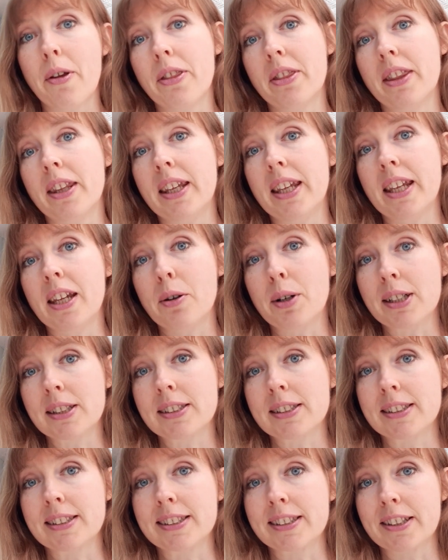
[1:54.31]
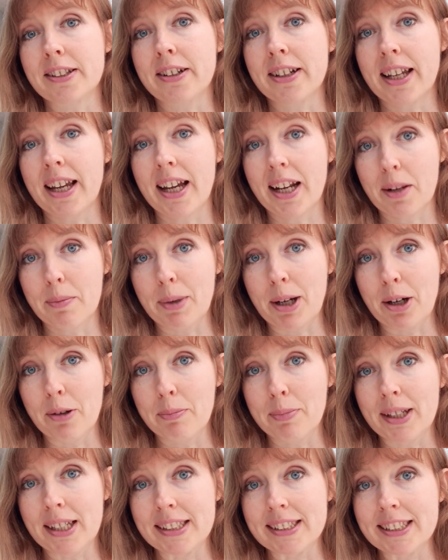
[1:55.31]
the questions that I had
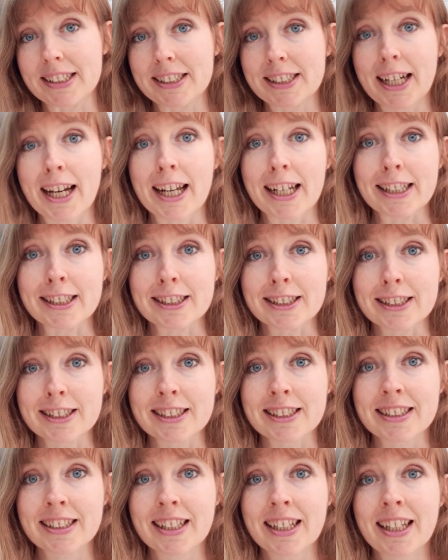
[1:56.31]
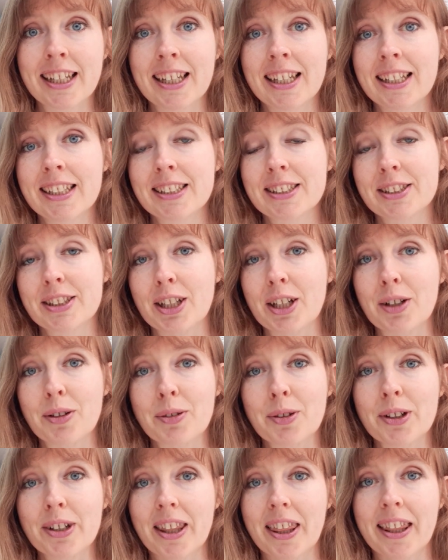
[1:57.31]
about beading changed. So
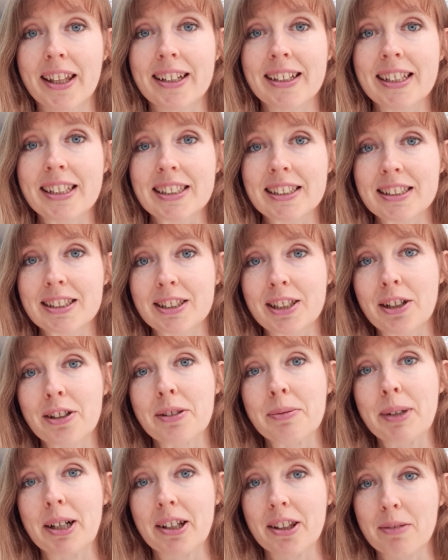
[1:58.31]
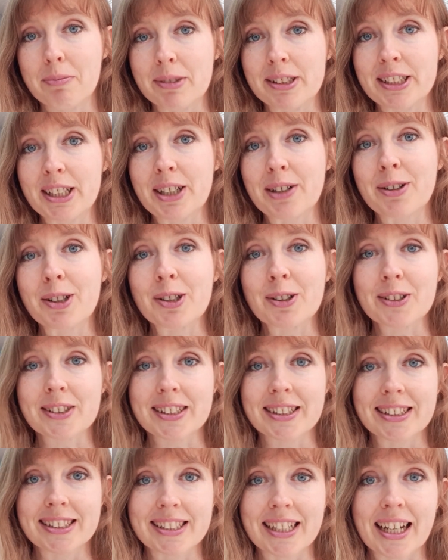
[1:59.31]
rather than needing to know about the materials
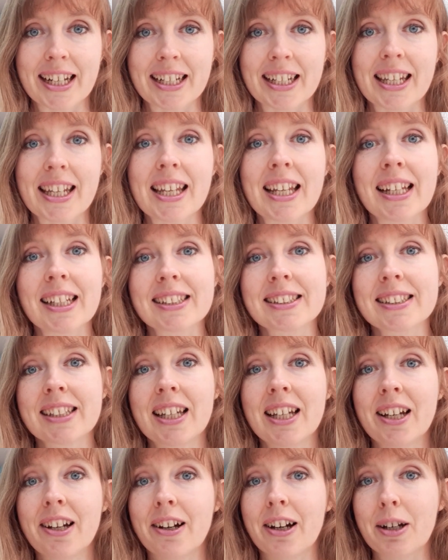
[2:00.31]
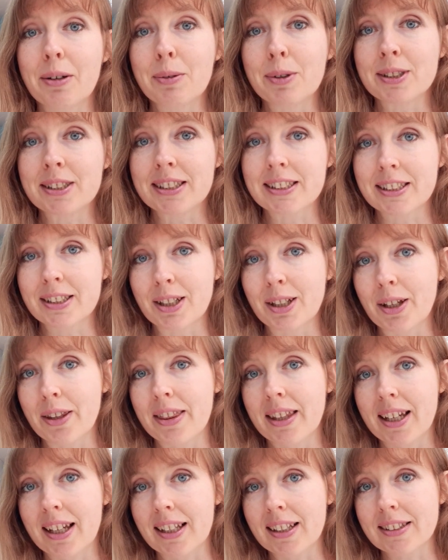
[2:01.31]
and the techniques, I wanted to know
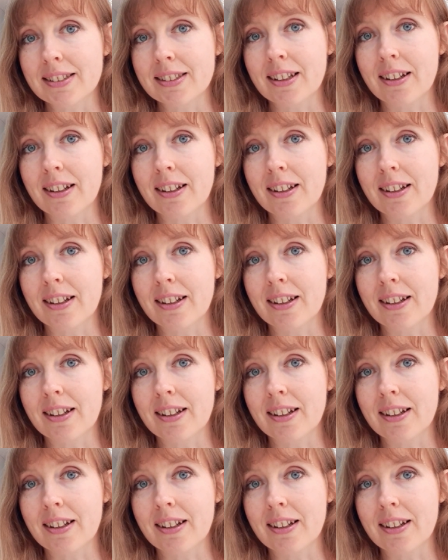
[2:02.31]
things